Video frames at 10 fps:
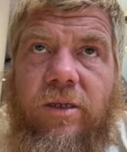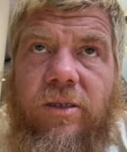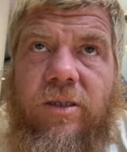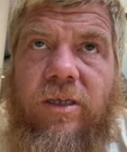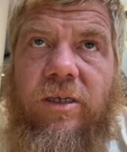
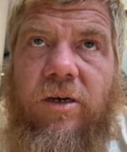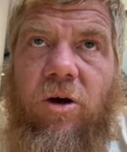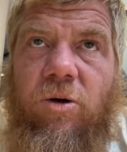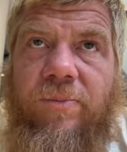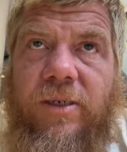the
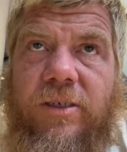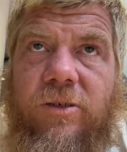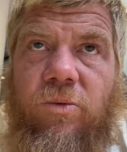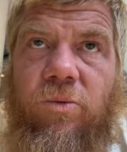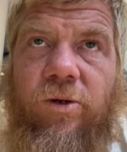homeless
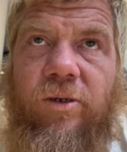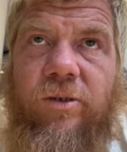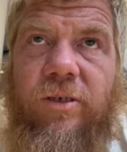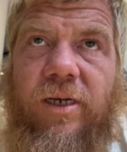world